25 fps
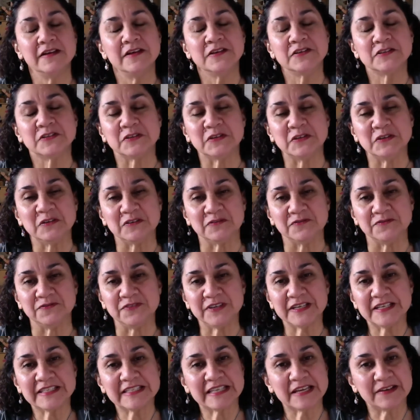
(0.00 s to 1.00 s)
so you can
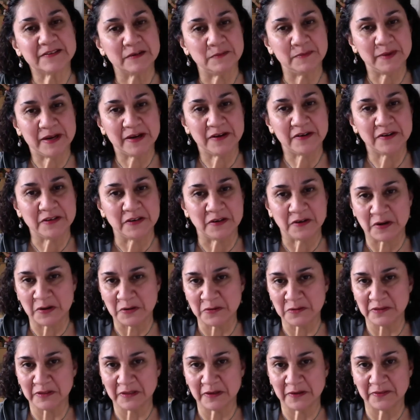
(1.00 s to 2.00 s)
fix and repair your
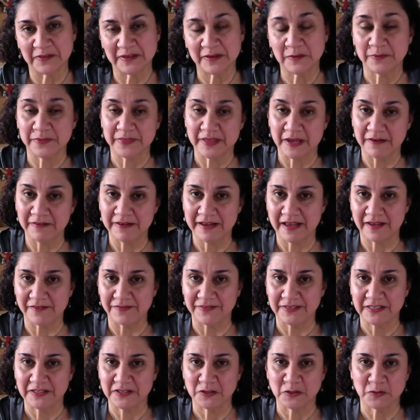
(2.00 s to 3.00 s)
own clothing without
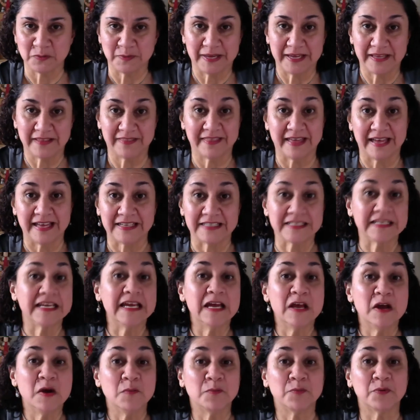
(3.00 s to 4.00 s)
having to make that
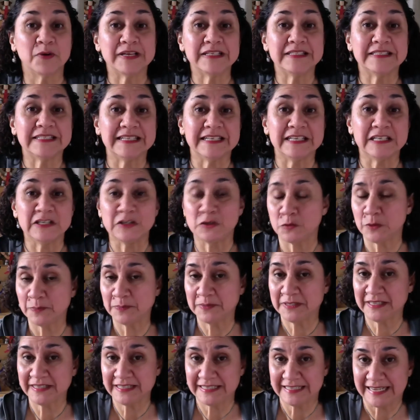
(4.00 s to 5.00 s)
pricey trip
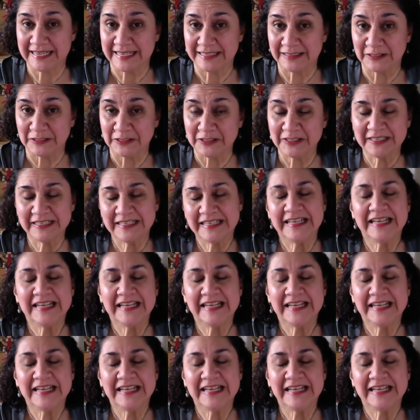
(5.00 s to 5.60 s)
to the tailor.